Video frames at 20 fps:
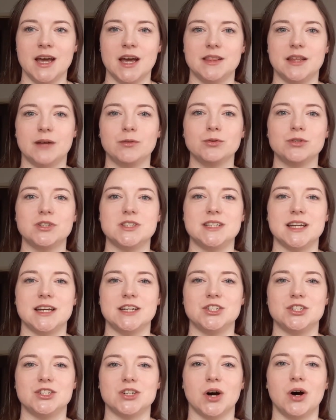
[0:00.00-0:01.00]
They're all
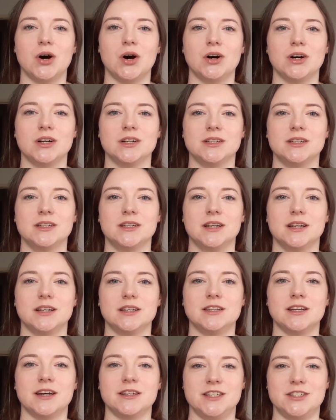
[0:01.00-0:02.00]
stitched on
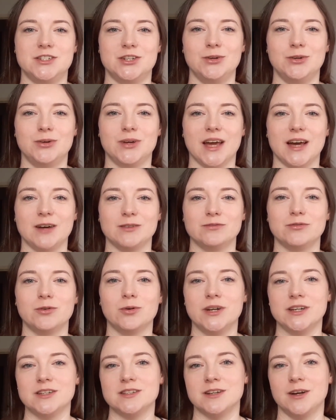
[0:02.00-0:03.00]
32 count
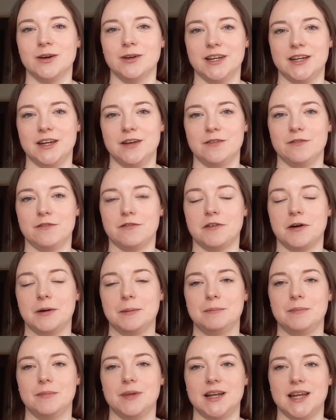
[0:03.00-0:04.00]
falling snow linen
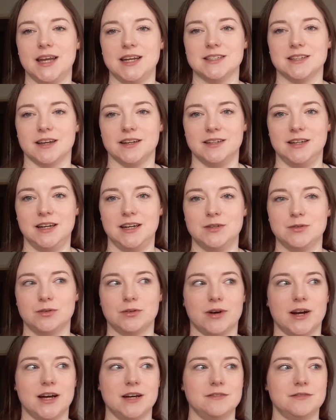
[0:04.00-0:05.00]
from Lakeside
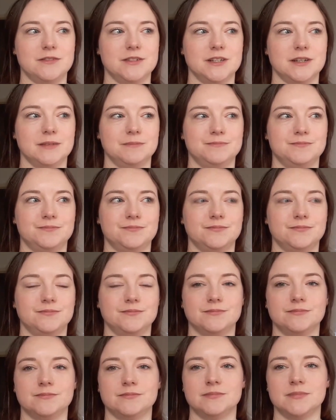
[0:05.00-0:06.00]
Needlecraft.
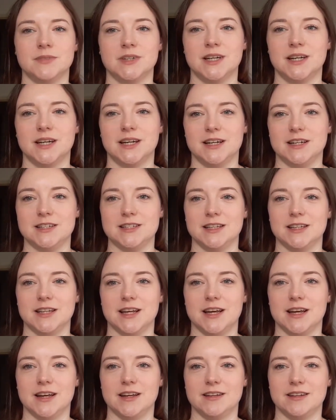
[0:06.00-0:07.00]

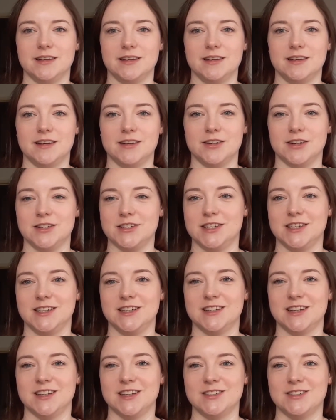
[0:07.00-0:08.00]
I just
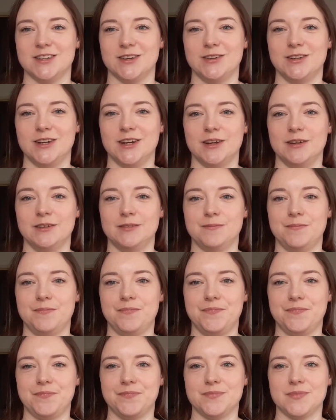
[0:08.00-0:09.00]
think they're so cute.
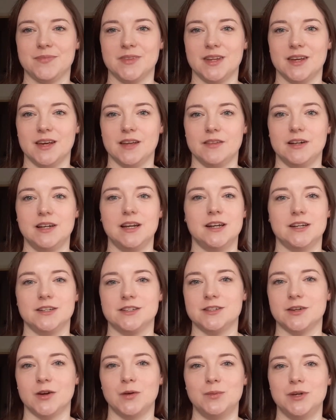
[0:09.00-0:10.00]
The
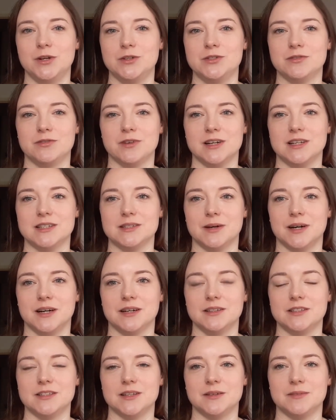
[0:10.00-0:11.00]
linen's so beautiful as
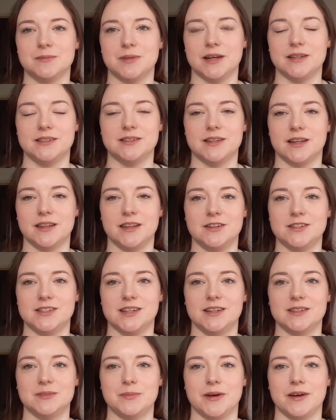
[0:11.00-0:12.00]
well. So I just
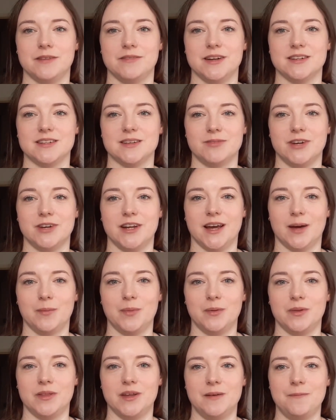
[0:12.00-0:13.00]
think it's perfect. I'm really
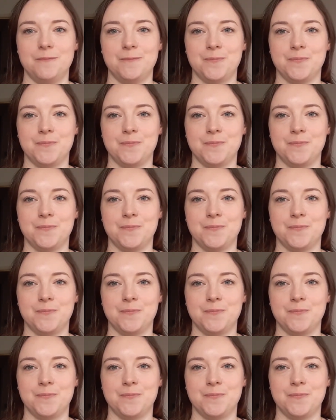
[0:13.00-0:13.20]
happy with it.